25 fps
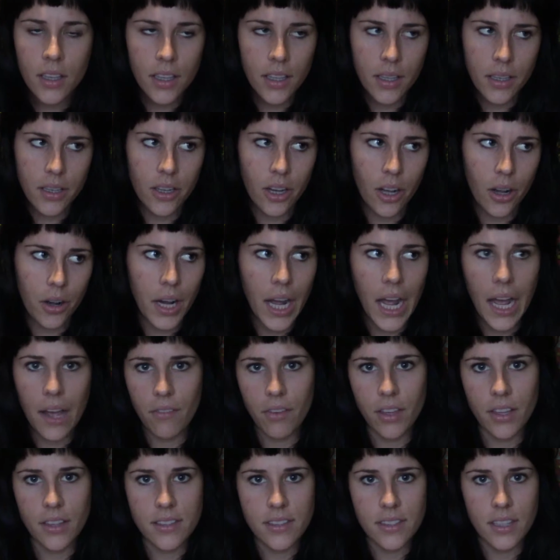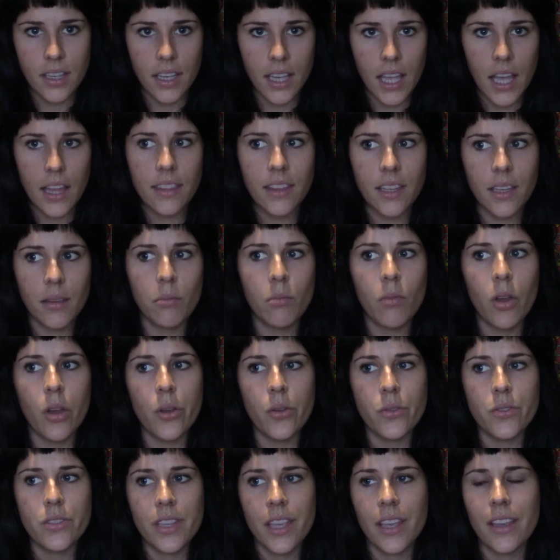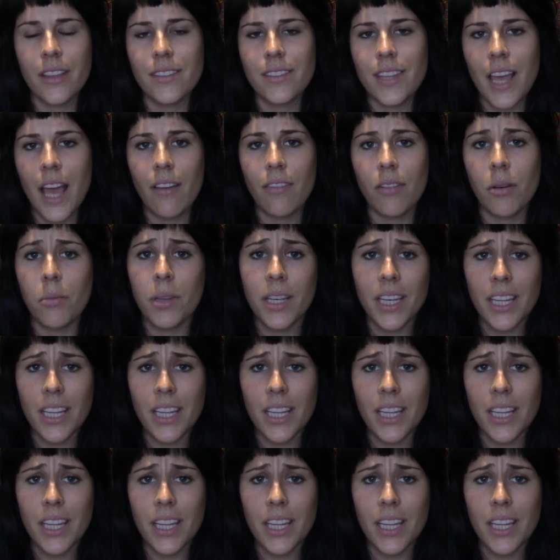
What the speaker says: You know, obviously, I think most kids have them,